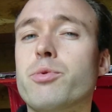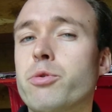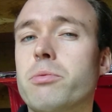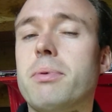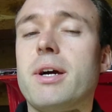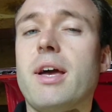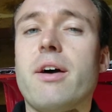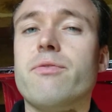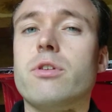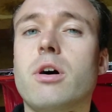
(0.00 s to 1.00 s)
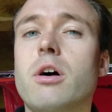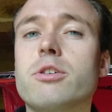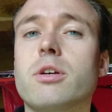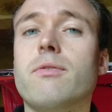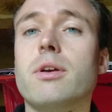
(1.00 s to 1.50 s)
ruined by ethanol
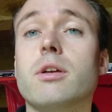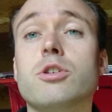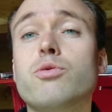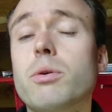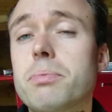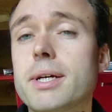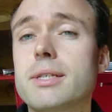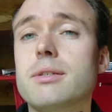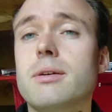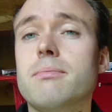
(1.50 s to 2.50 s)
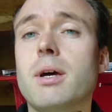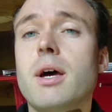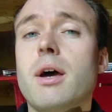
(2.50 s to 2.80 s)
or something, just replace them